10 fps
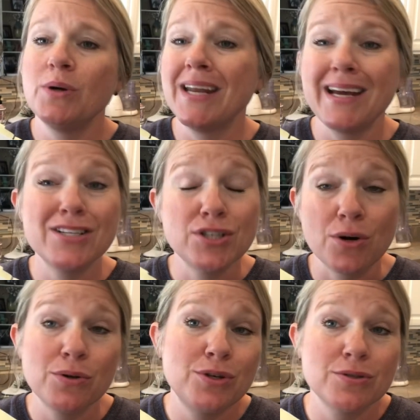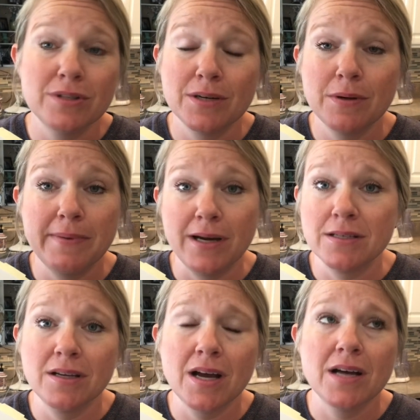and I don't use liquid
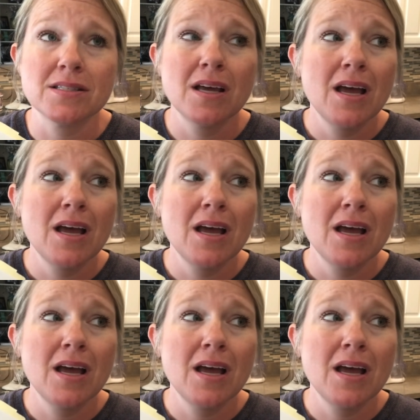pectin, guys.